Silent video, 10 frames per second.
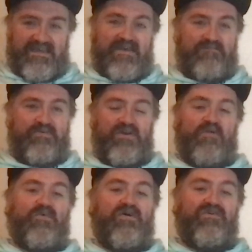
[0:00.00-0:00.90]
and put
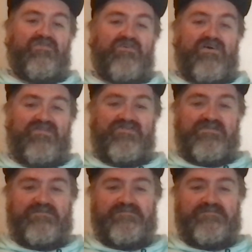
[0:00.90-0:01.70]
in 1 cross.